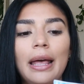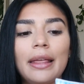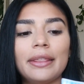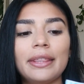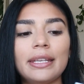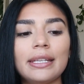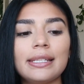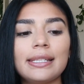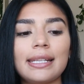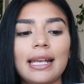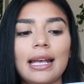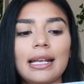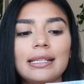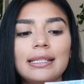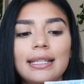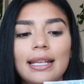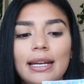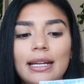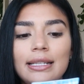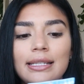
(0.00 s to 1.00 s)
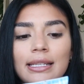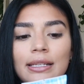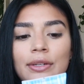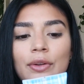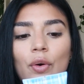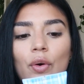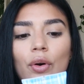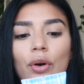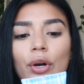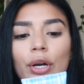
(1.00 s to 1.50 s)
This says that it's
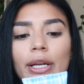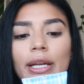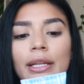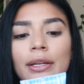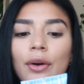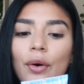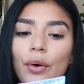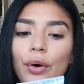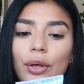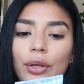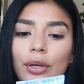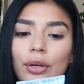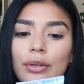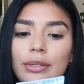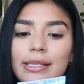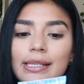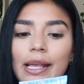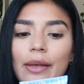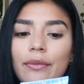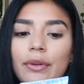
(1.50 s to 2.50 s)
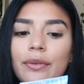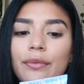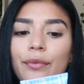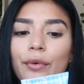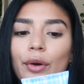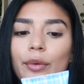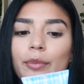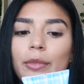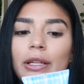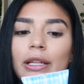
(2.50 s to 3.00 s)
an Oregon Oil 7
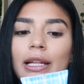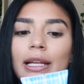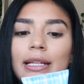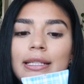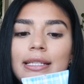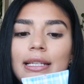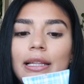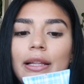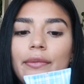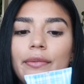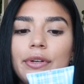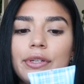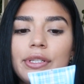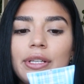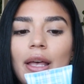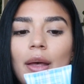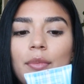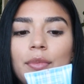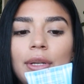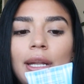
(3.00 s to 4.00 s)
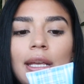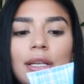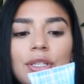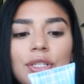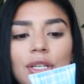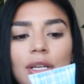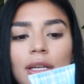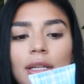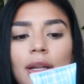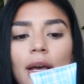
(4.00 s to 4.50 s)
formula, delivers
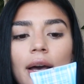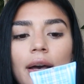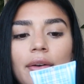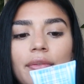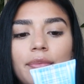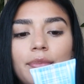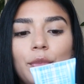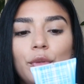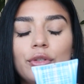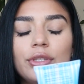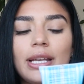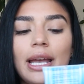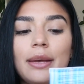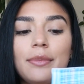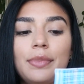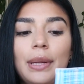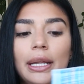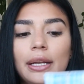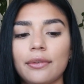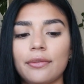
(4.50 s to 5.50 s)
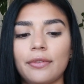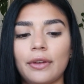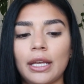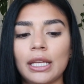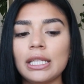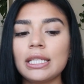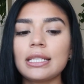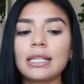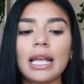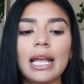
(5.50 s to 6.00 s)
combination of
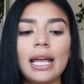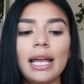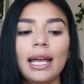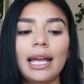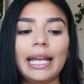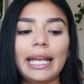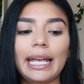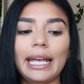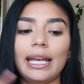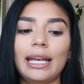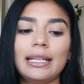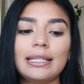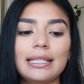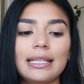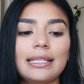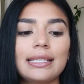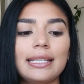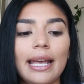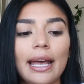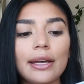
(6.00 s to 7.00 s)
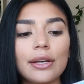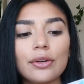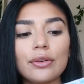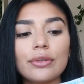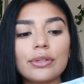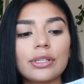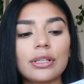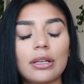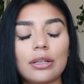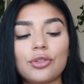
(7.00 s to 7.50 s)
multi-benefits. It
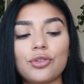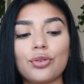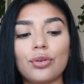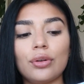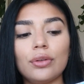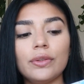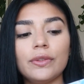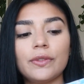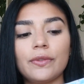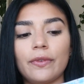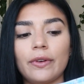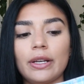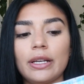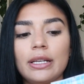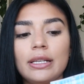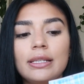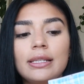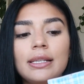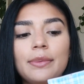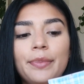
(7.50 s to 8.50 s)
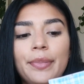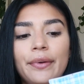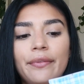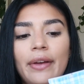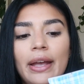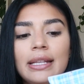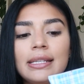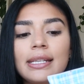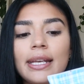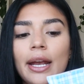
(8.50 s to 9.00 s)
detangles, controls frizz,
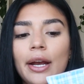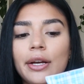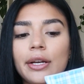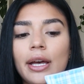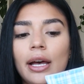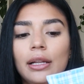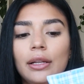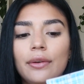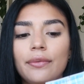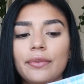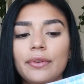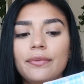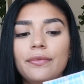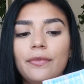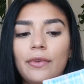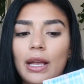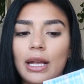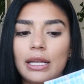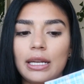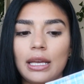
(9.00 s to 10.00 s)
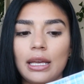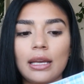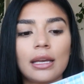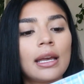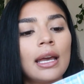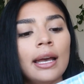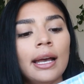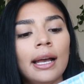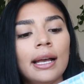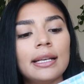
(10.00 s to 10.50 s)
prevents hair color from
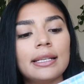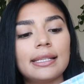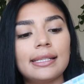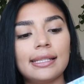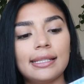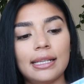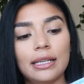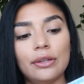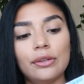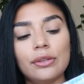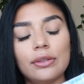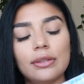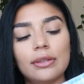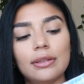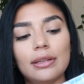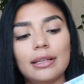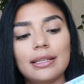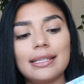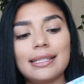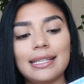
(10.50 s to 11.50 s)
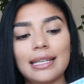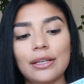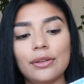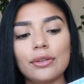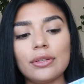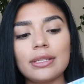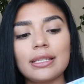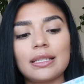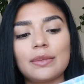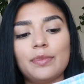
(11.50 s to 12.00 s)
fading, seals
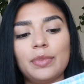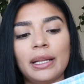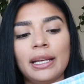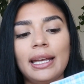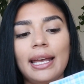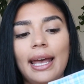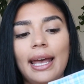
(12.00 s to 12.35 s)
split